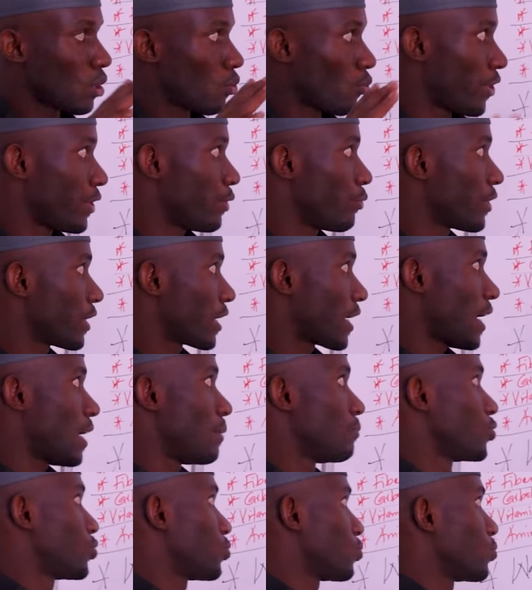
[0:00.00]
when we
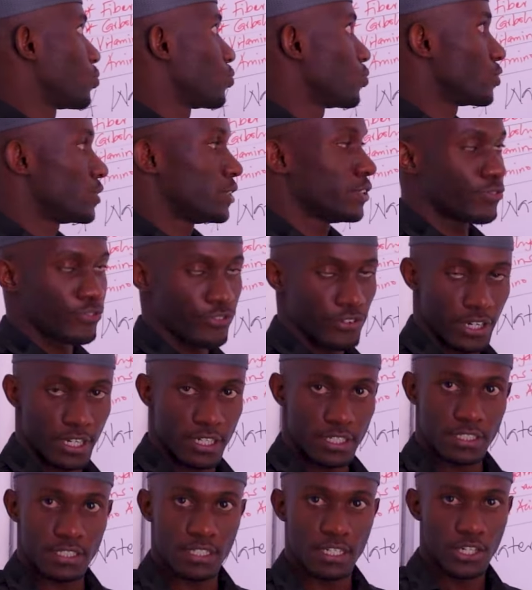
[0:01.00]
come to
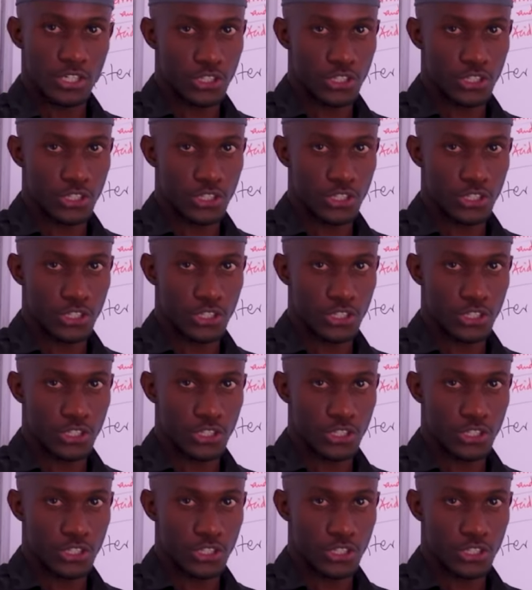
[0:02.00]
different